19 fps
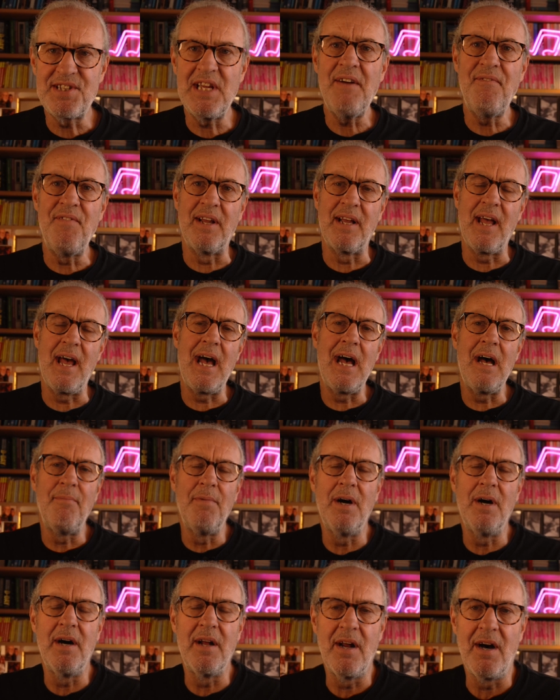evening,
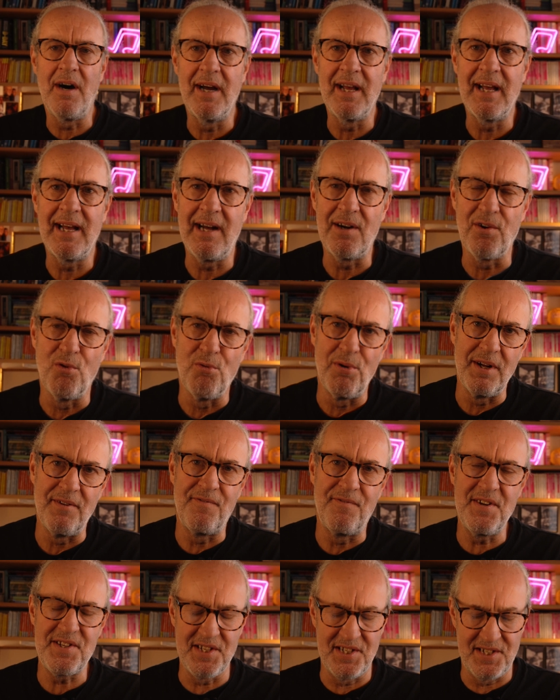Emma and I had already
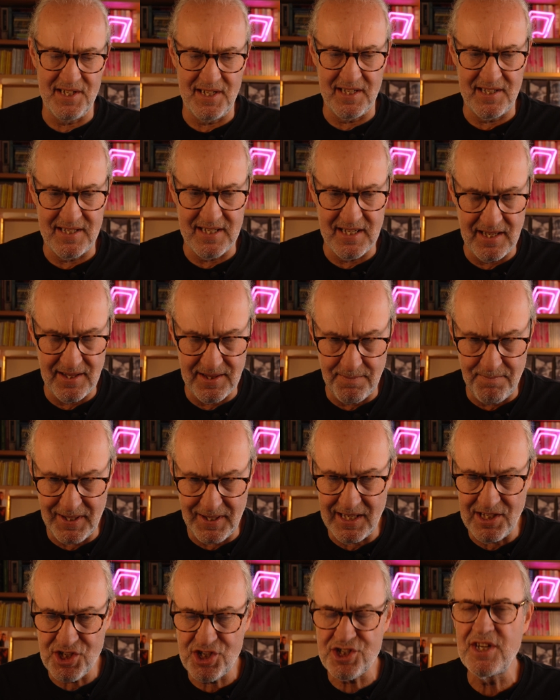visited the
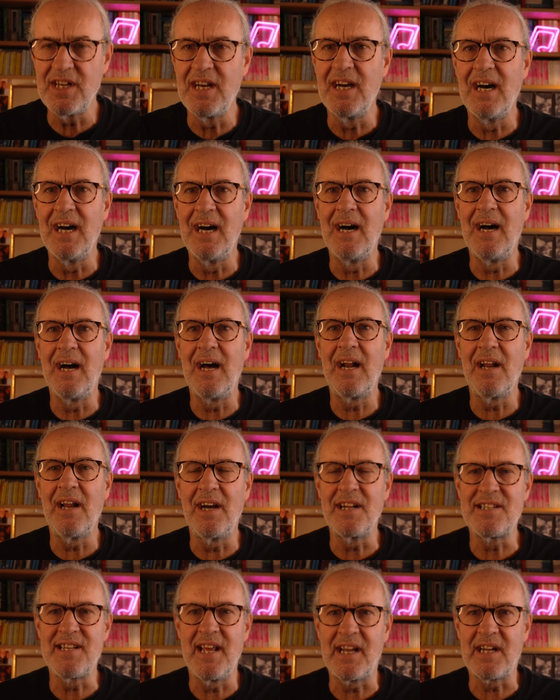beach and
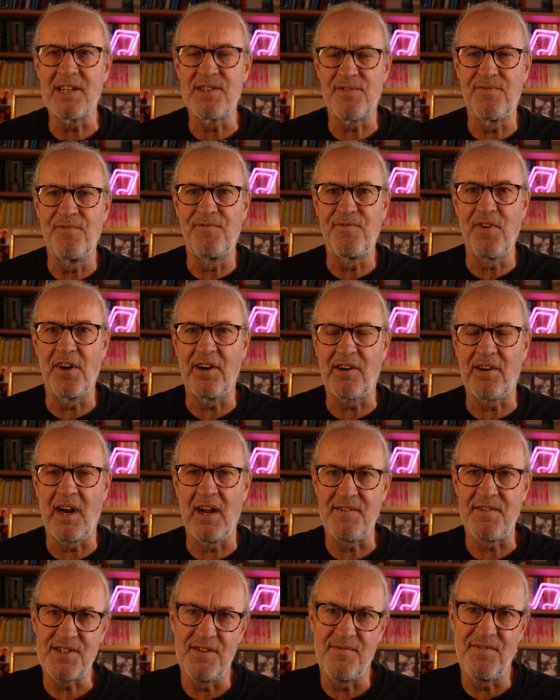I'd taken some
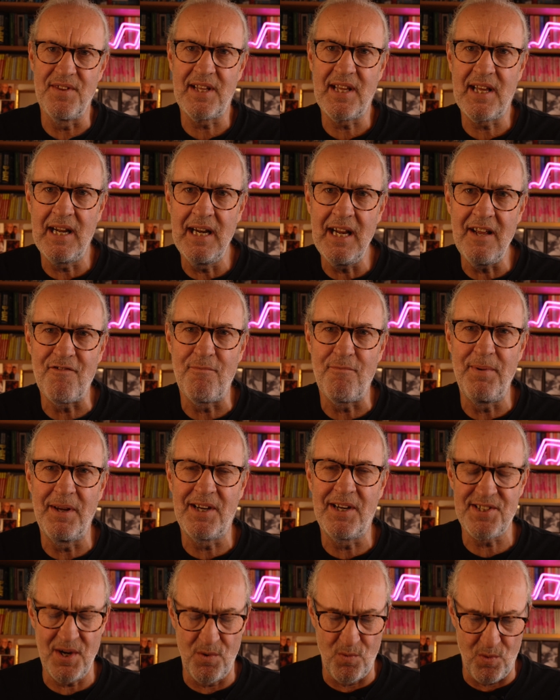photographs of the cliff
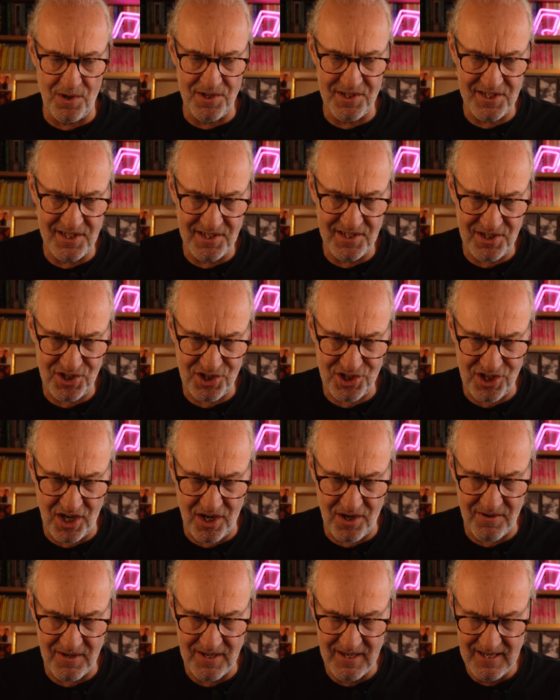because I wanted to
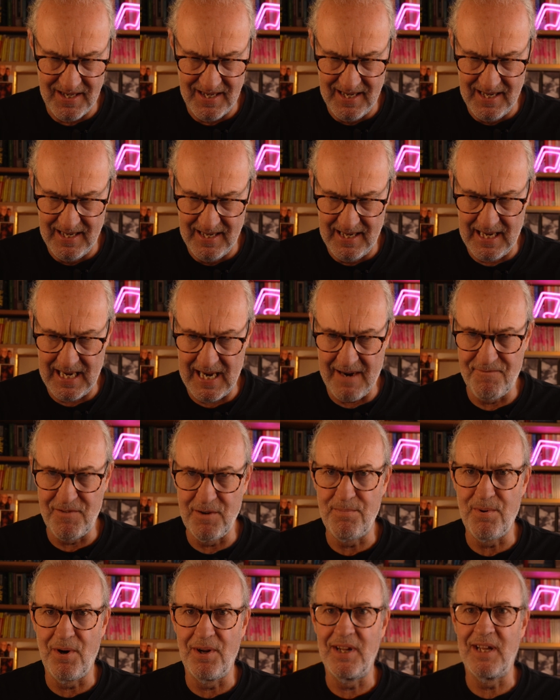show
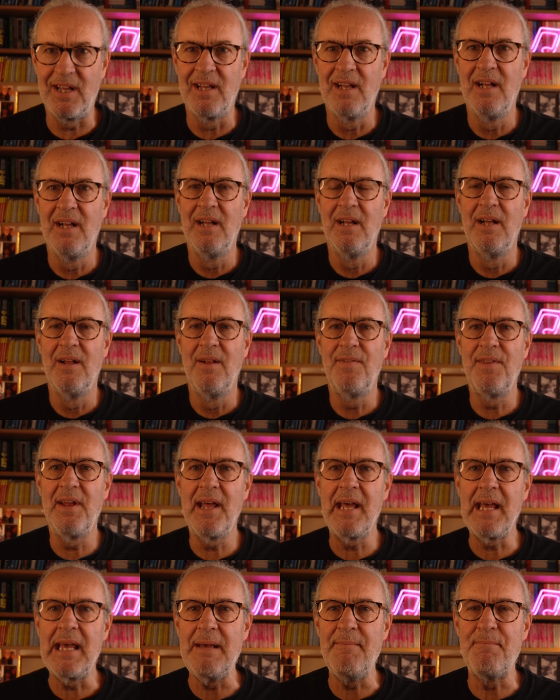everybody the
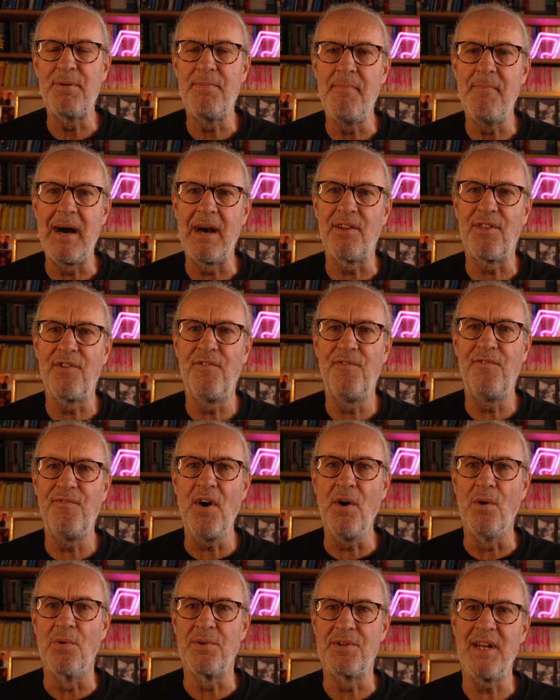Eype Mouth
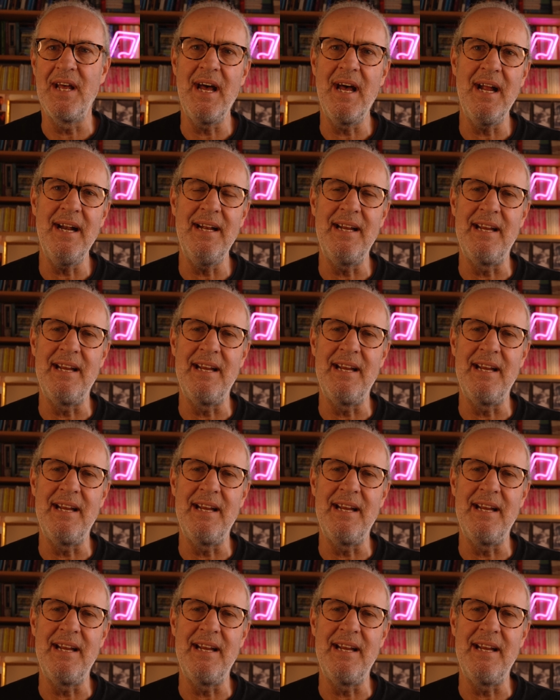Fault, and